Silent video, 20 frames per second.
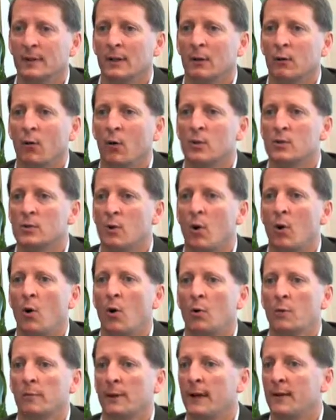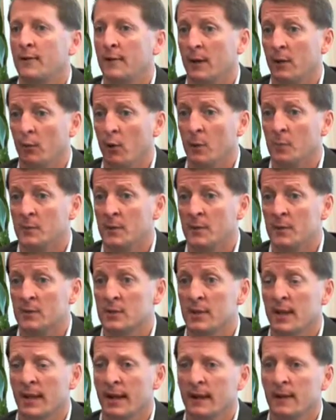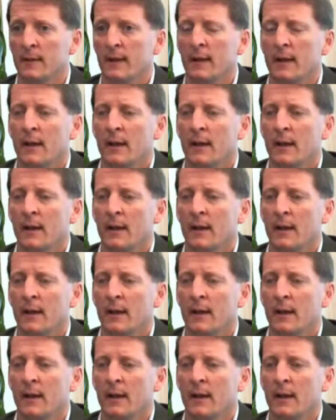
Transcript: across all ethnic groups in the state.